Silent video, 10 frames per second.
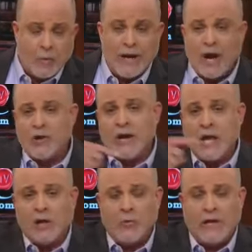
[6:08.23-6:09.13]
When under
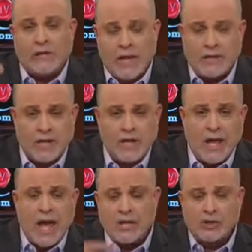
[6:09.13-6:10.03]
Hillary
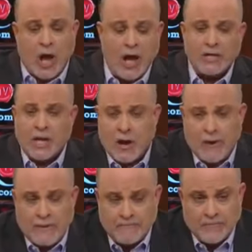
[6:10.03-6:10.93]
Clinton and John
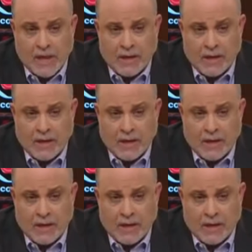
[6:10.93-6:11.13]
Kerry